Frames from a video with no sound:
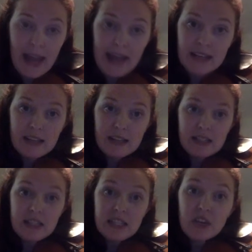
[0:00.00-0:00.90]
and
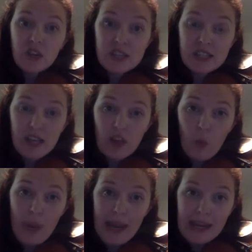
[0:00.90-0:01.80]
decreasing the
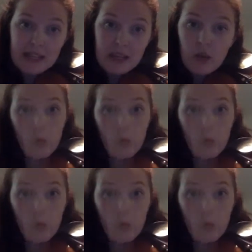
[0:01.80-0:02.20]
weight,